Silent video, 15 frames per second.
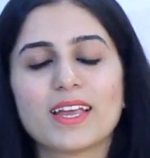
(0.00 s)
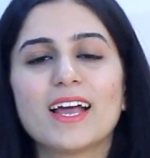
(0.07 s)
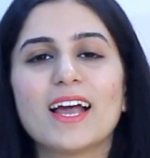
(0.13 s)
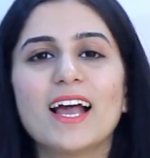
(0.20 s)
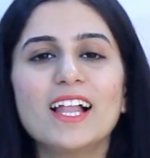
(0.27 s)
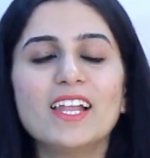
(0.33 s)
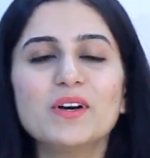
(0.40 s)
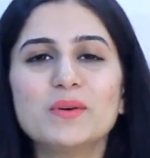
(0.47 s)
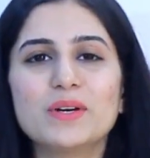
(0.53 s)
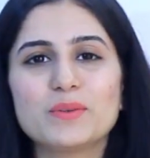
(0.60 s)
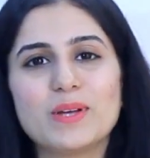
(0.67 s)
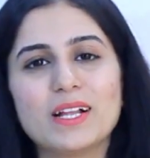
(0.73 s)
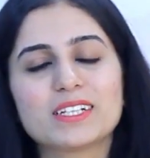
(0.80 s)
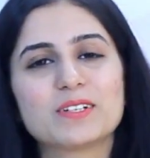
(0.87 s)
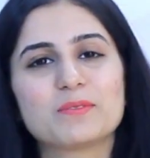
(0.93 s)
Hello and
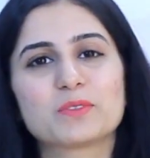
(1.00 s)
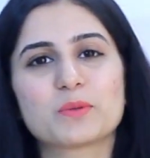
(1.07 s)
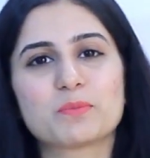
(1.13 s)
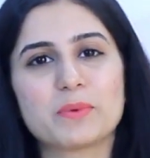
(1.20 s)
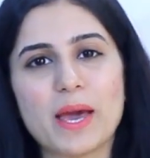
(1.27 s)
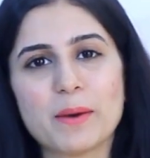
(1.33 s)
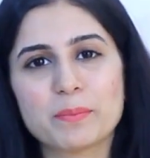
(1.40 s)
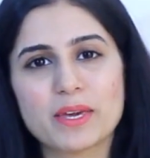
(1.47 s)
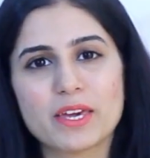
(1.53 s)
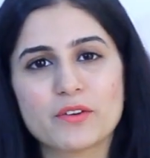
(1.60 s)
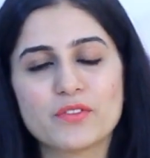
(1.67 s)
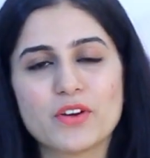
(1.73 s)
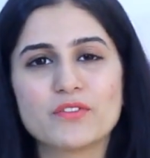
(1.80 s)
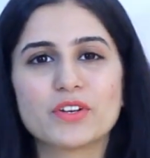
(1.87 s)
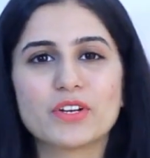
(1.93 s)
welcome to PrepEve,
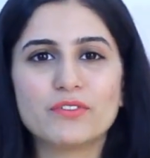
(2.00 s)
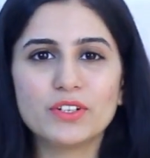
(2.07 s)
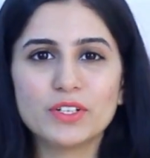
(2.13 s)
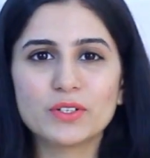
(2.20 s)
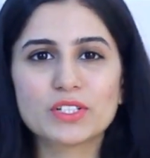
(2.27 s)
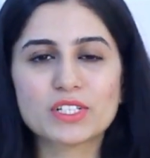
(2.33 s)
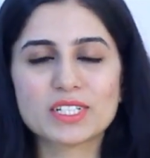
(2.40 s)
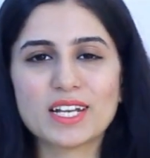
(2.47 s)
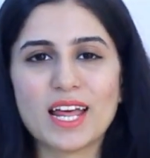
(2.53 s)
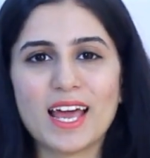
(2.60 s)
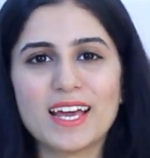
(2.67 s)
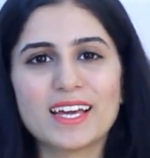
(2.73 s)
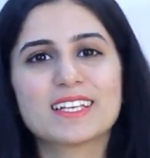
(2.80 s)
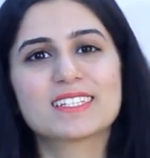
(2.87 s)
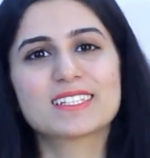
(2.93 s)
where we
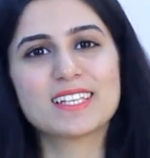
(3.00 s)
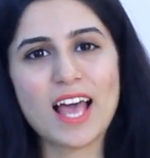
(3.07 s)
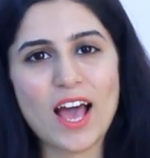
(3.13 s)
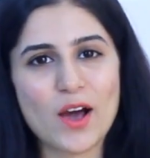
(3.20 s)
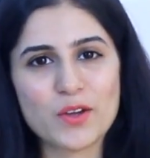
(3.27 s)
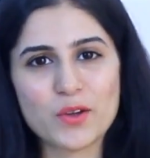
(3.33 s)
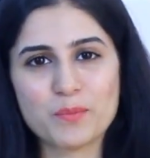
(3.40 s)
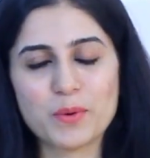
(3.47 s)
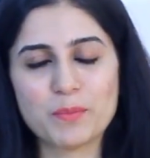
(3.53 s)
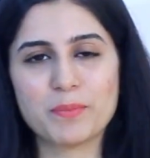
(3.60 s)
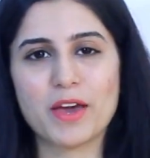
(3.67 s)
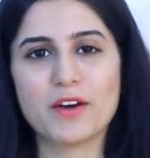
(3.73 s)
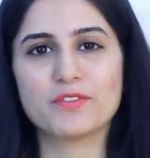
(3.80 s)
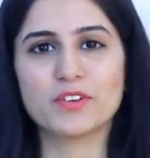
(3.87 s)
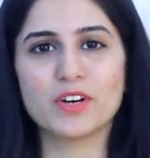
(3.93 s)
revolutionize how you
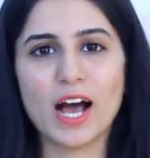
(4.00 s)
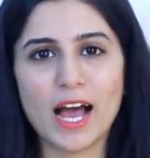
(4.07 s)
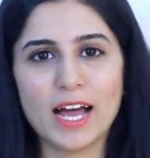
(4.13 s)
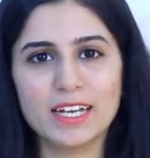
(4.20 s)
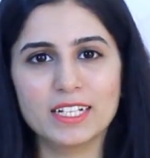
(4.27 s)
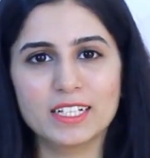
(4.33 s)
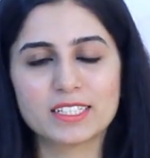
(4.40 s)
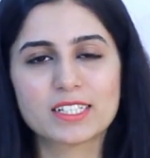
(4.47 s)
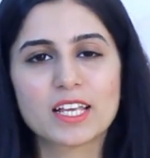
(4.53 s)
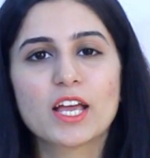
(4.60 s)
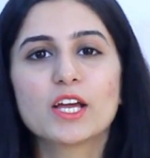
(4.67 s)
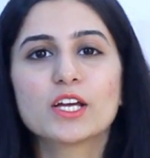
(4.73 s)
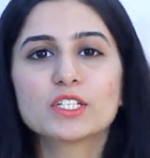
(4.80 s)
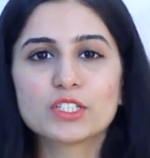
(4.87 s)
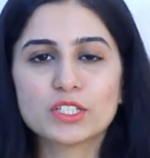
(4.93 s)
prepare for IELTS.
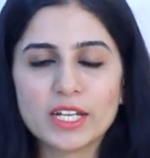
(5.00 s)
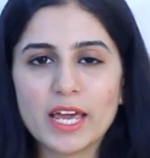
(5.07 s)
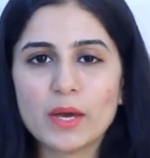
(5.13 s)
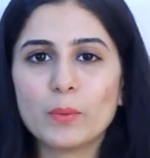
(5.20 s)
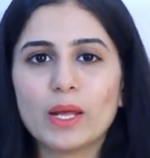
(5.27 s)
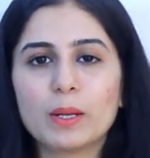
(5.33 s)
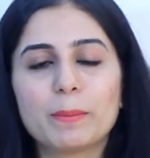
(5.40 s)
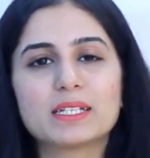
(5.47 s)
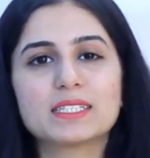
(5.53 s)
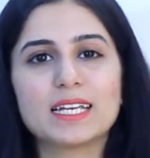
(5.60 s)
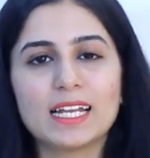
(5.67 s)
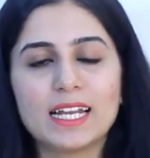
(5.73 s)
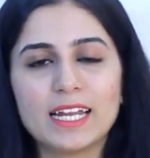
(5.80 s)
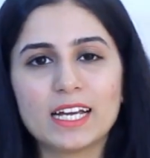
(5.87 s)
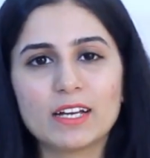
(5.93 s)
Today we'll be
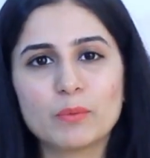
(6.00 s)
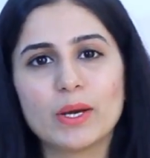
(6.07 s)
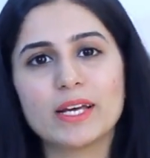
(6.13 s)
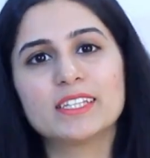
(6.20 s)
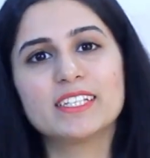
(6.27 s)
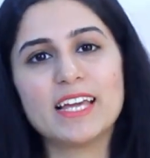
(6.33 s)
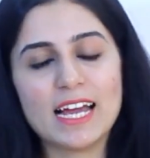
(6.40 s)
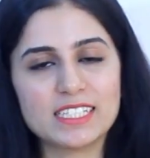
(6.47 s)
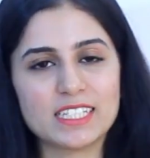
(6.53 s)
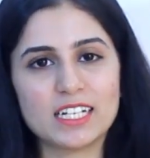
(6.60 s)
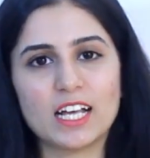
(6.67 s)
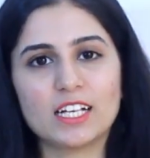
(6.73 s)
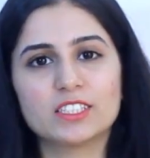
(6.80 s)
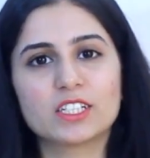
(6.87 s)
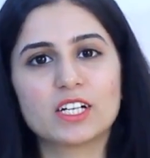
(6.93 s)
dealing with yet
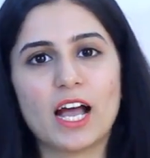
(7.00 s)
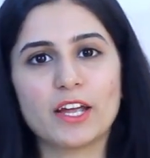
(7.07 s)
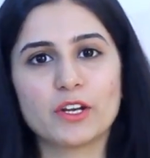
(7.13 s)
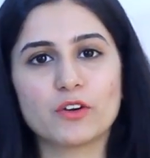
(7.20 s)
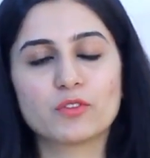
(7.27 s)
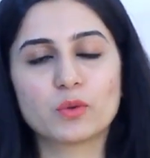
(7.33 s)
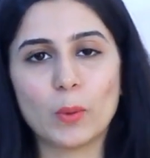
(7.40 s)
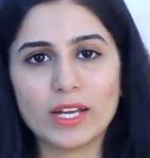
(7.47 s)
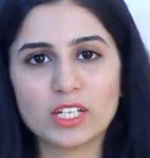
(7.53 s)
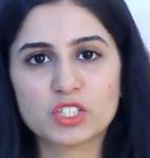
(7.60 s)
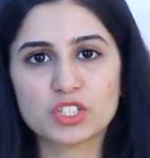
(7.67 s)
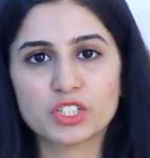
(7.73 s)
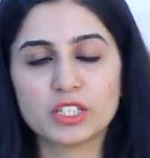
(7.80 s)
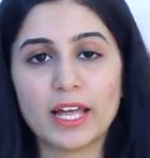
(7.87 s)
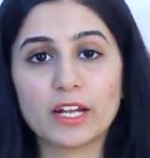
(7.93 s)
another kind of
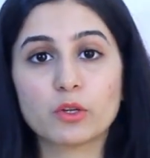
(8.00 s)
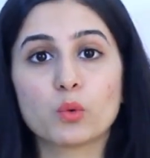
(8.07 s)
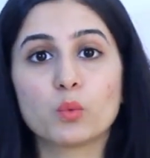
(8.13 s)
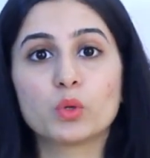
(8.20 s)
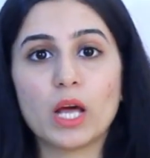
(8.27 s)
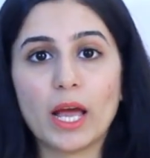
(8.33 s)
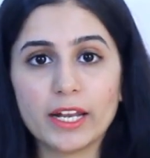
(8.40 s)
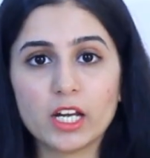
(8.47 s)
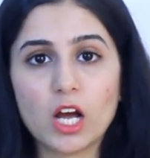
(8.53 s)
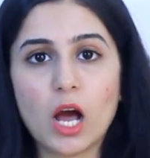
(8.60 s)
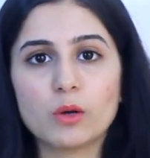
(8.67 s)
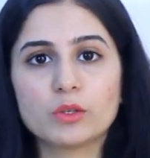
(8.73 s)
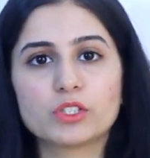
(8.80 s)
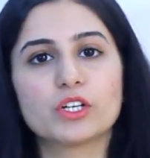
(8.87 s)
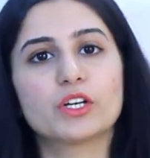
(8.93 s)
question that you would
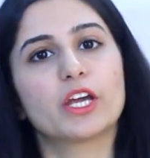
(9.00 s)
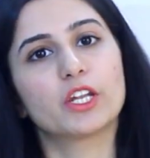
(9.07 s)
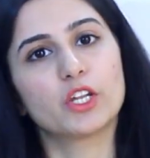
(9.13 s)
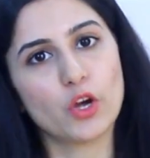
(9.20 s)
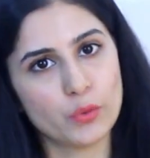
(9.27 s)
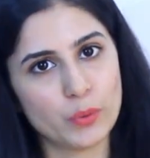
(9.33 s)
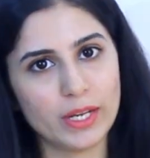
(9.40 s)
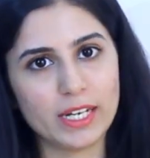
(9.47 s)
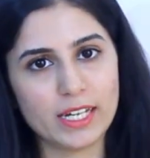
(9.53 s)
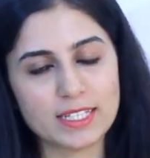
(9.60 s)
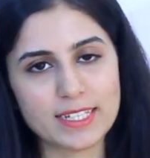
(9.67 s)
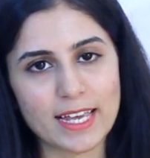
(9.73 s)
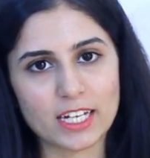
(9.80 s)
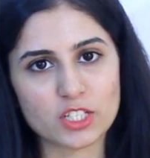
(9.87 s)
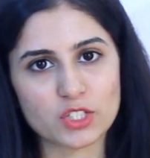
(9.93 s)
encounter in your reading
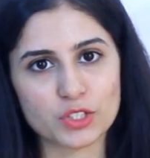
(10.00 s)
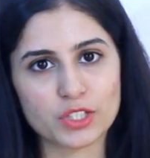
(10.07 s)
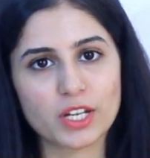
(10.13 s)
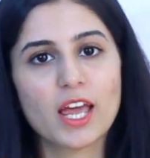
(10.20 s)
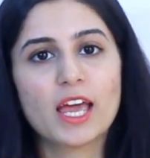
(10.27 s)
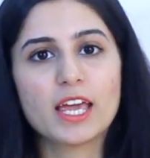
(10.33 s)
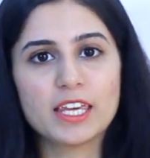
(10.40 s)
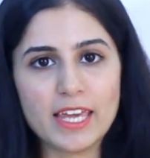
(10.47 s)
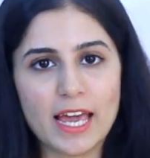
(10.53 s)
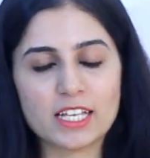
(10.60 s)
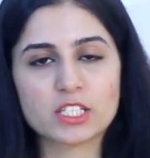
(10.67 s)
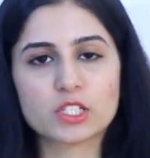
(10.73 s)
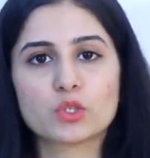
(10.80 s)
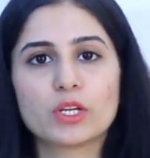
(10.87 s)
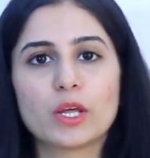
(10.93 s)
section.
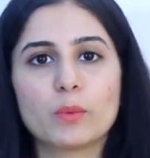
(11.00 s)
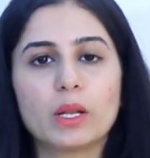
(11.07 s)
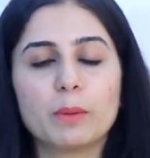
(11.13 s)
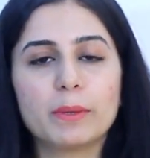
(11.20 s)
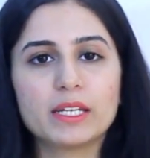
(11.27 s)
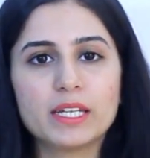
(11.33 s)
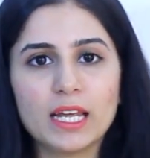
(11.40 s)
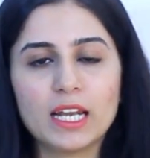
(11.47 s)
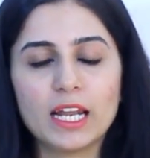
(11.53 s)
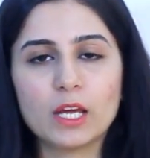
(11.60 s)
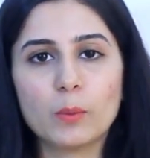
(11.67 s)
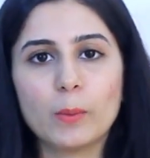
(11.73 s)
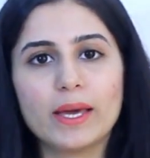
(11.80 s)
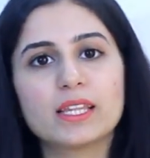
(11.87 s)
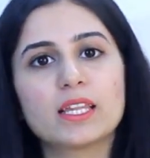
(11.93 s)
Yes, today we'll be dealing
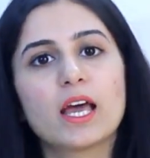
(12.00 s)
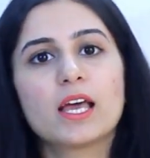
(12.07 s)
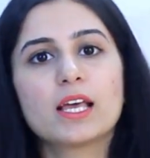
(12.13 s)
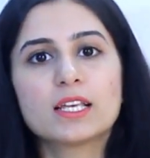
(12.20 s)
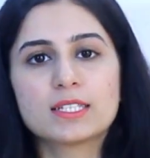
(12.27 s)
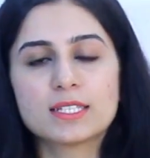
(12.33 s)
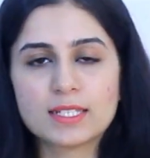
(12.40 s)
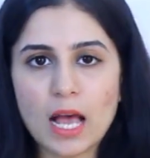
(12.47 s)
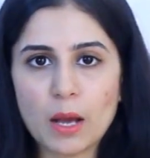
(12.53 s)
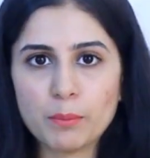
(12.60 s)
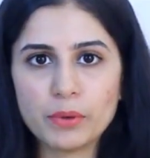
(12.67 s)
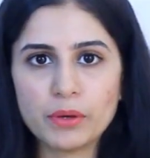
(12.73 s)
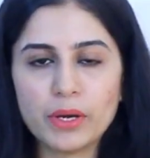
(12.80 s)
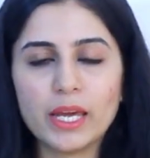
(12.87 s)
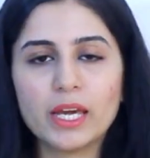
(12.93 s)
with
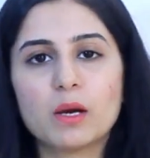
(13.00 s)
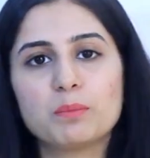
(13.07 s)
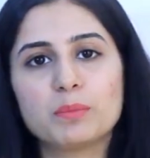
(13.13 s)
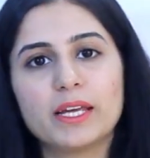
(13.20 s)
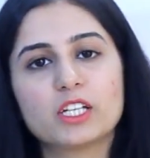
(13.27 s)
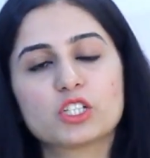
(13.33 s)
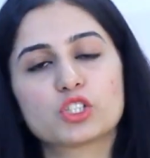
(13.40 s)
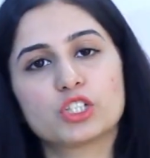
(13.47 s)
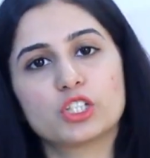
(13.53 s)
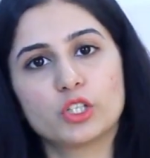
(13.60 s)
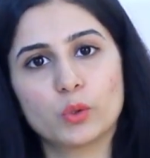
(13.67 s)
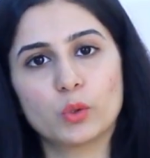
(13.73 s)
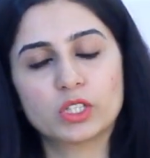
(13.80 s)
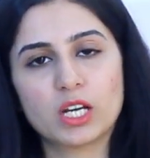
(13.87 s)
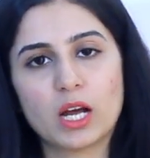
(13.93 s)
summary completion,
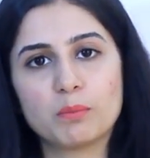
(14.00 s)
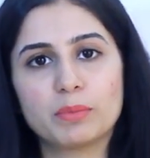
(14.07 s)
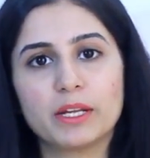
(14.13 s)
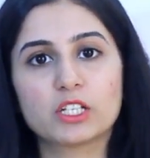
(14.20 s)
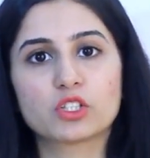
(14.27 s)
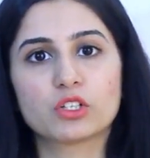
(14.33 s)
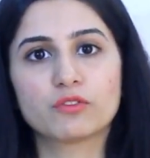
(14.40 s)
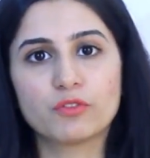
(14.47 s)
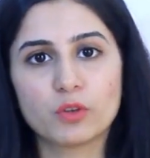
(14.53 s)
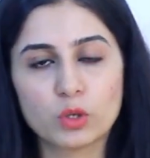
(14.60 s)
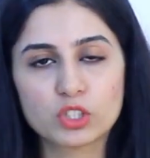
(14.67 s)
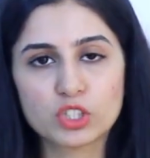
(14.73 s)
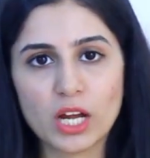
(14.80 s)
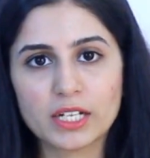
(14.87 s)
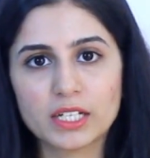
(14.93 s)
note completion,
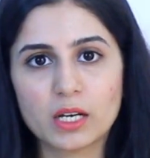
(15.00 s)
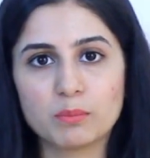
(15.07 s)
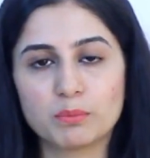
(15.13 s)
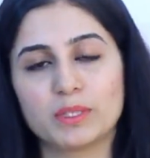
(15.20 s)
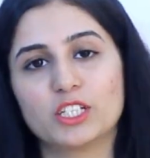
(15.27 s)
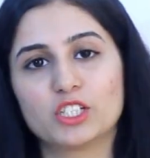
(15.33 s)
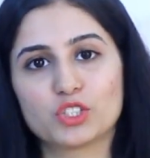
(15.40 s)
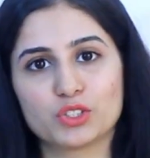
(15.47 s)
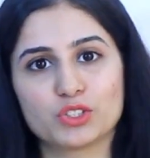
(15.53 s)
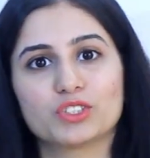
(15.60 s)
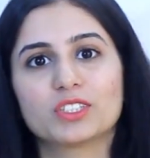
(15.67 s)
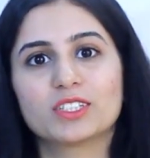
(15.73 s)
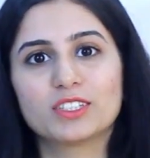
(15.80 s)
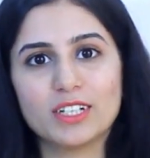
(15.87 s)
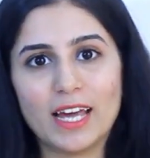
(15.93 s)
flowchart completion,
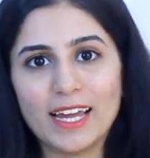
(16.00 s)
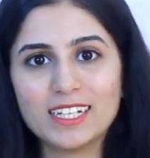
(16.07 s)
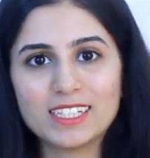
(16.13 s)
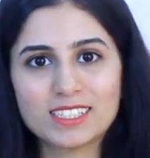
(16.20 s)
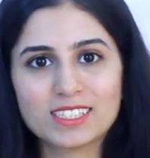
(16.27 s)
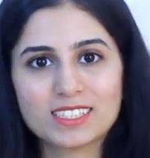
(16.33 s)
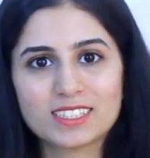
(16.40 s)
right?